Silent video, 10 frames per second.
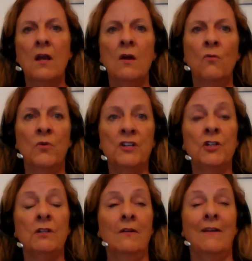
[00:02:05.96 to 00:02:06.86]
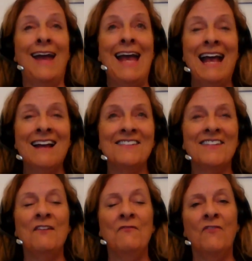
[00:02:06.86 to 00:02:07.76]
which has
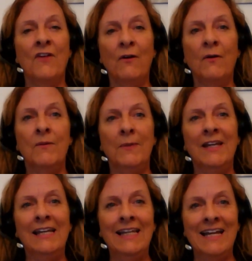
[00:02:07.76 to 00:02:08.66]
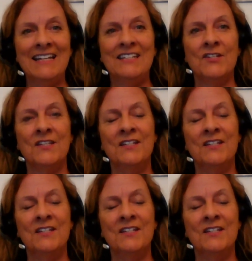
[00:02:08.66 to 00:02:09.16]
invariably led to the